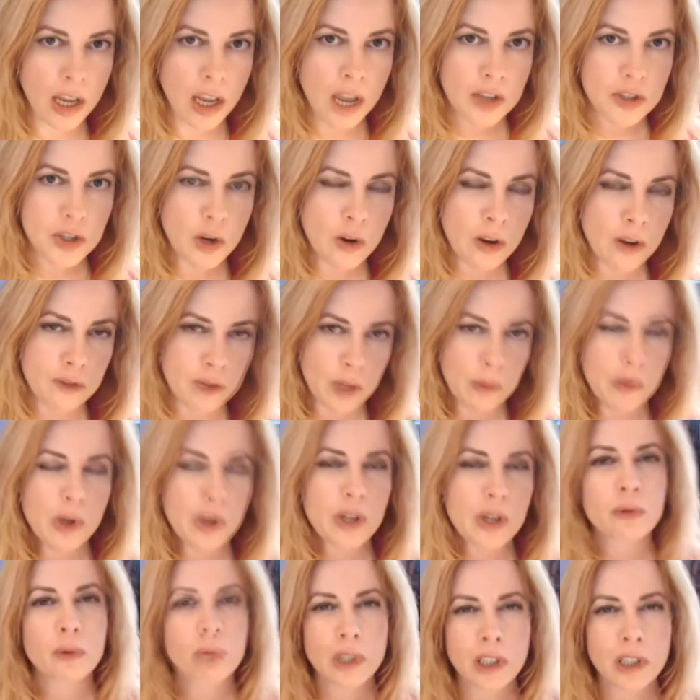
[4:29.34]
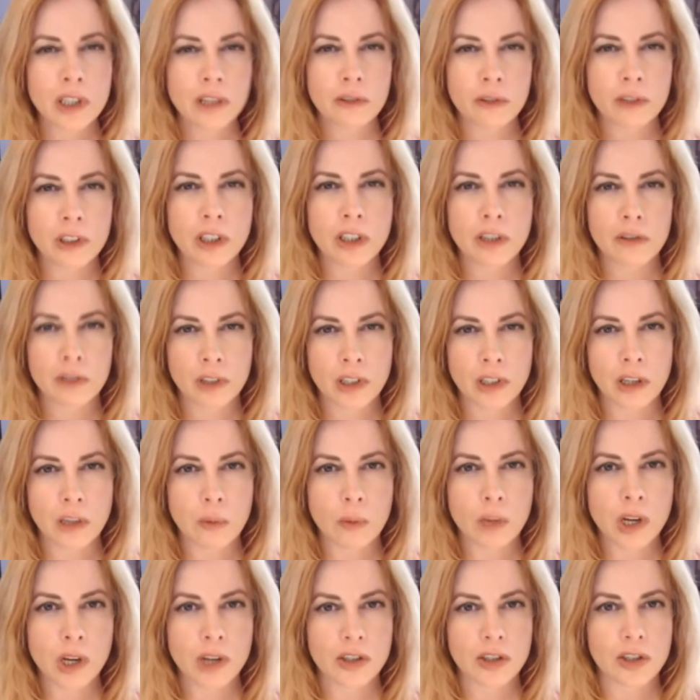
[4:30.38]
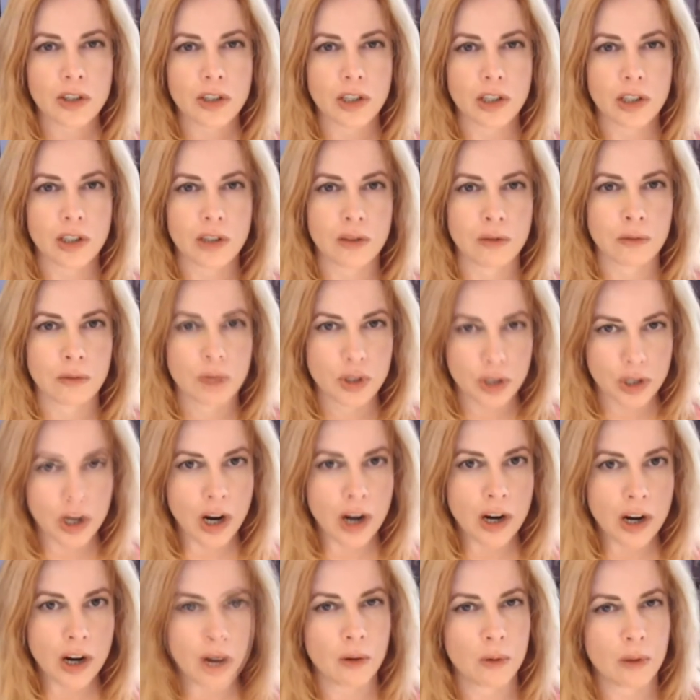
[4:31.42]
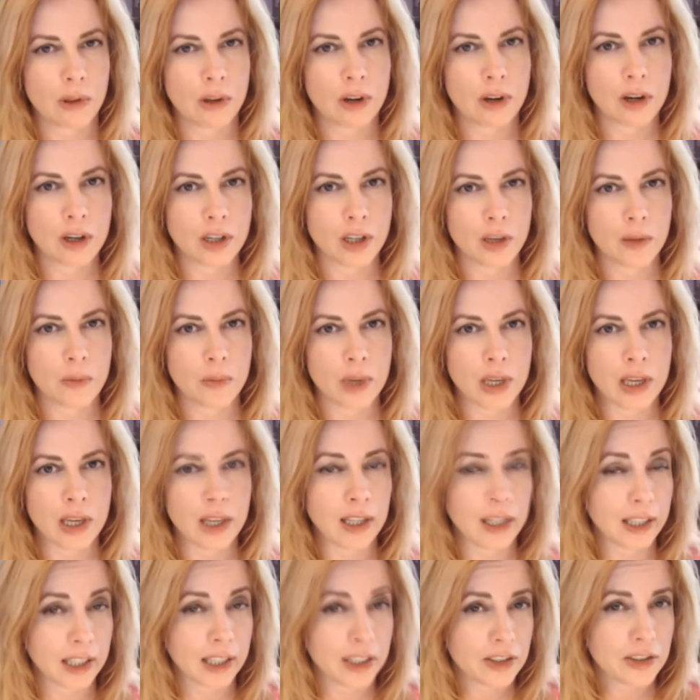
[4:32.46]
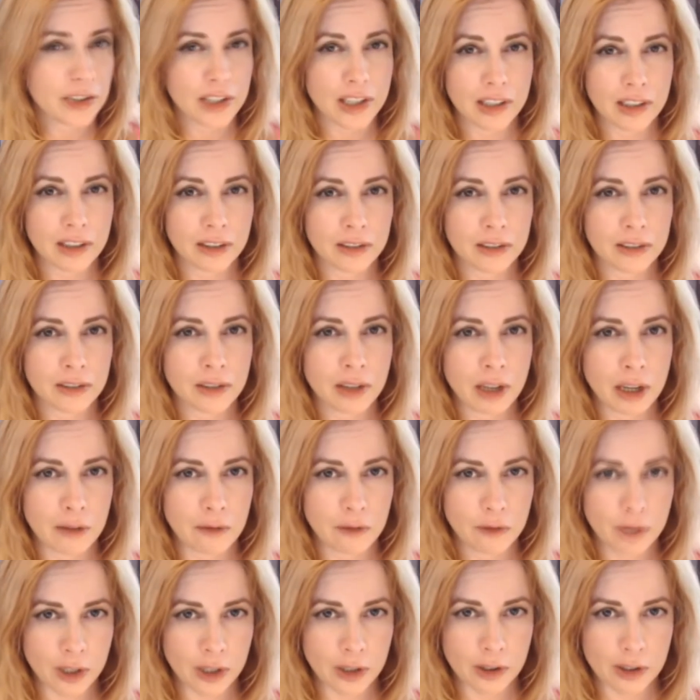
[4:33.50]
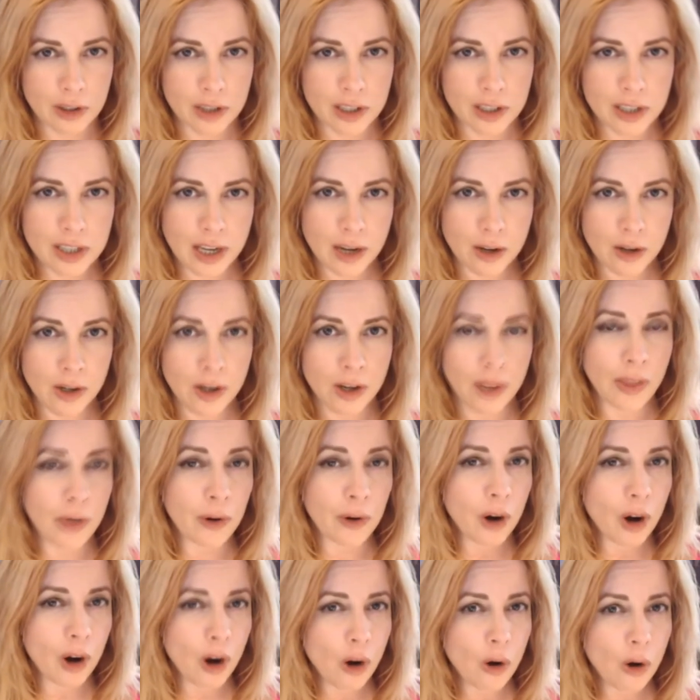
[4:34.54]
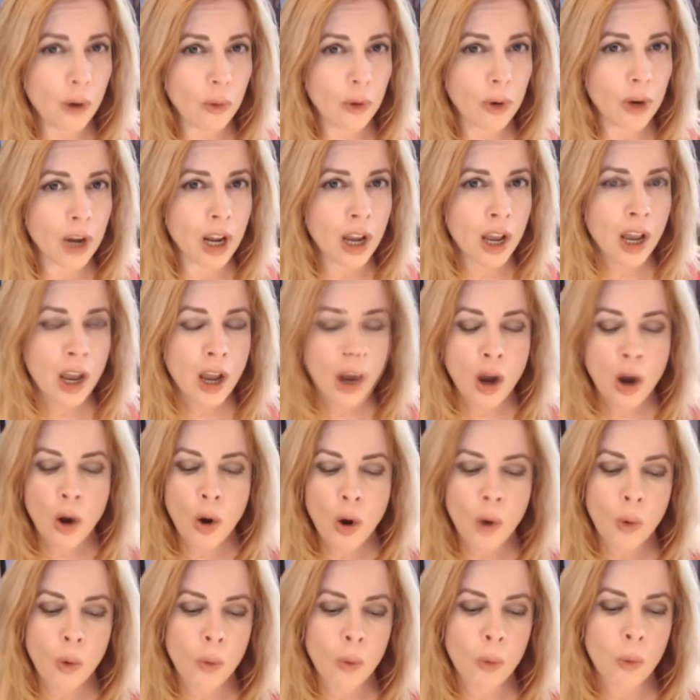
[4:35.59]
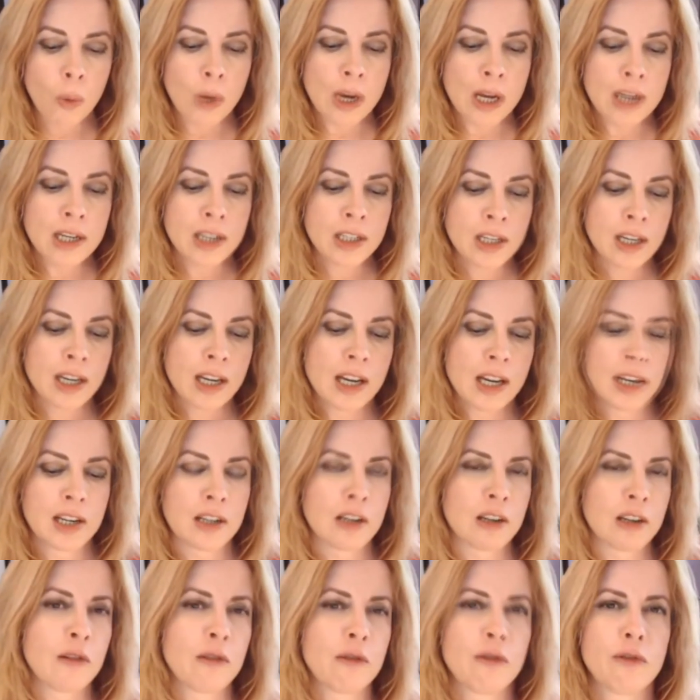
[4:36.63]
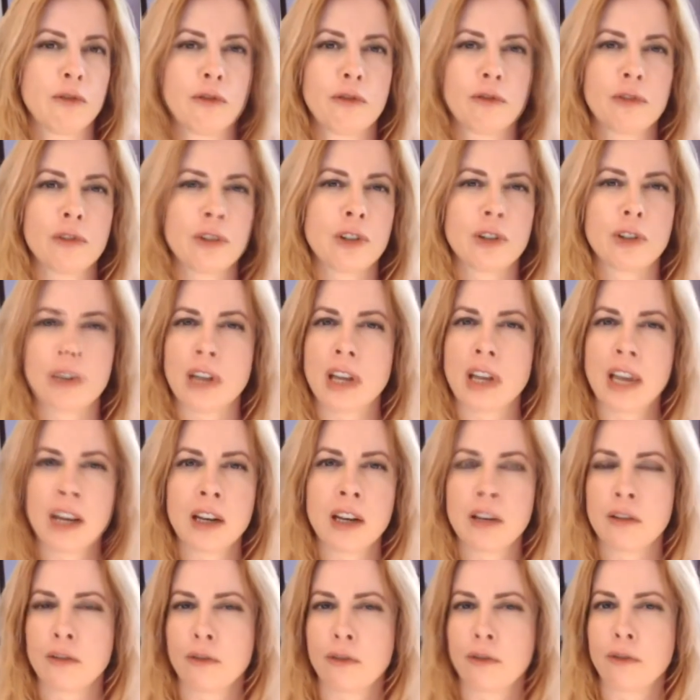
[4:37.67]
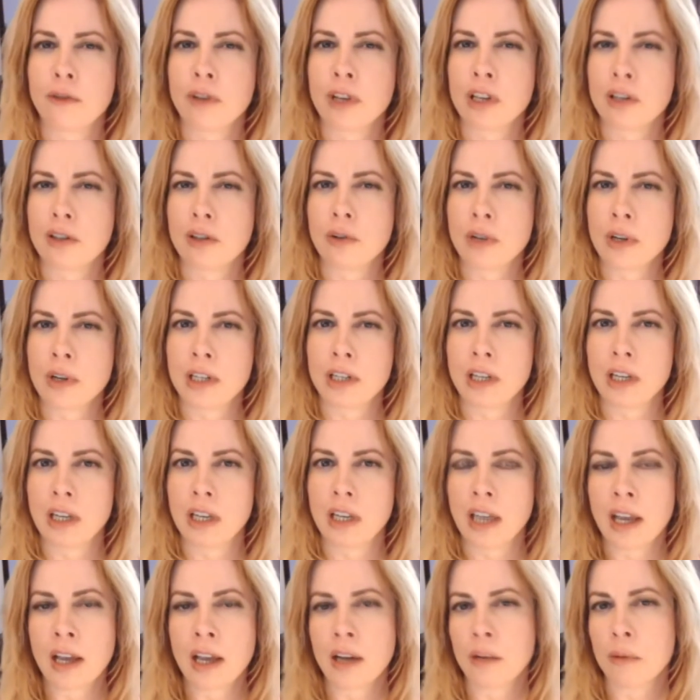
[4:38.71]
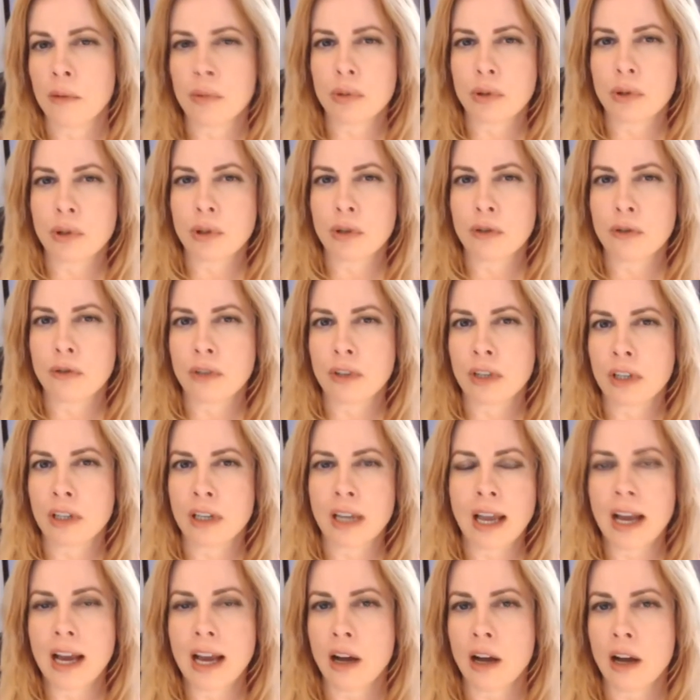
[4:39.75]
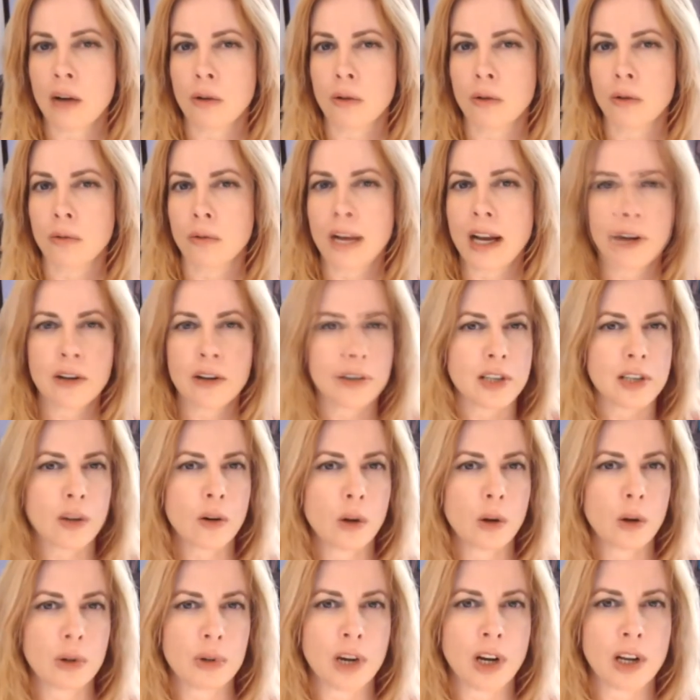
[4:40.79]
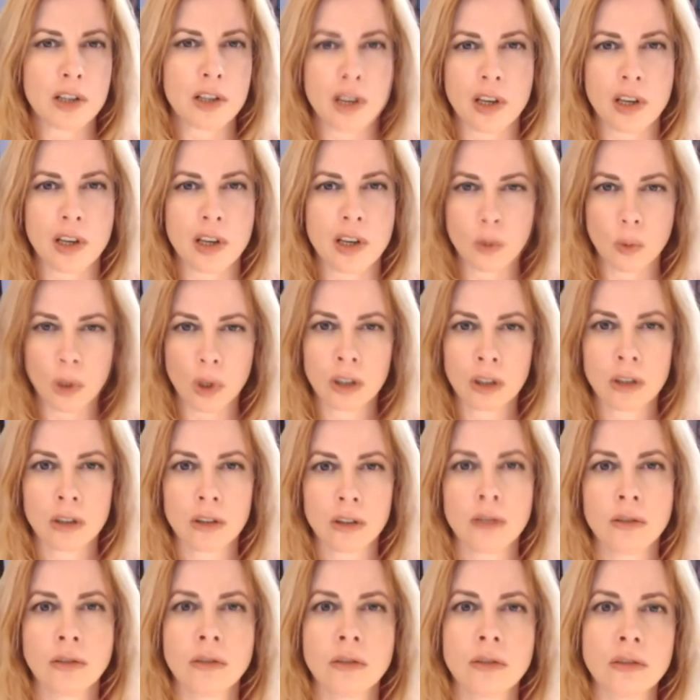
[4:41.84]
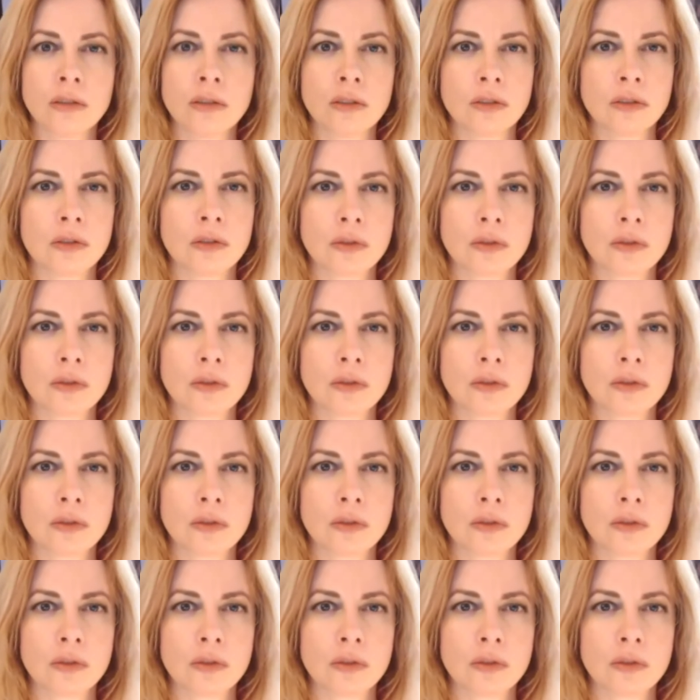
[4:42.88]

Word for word: Okay. So if someone really, really, really wants to start out with RTB at least and and figure this out on their own, what kind of creative is going to get approved and how how does that whole process work?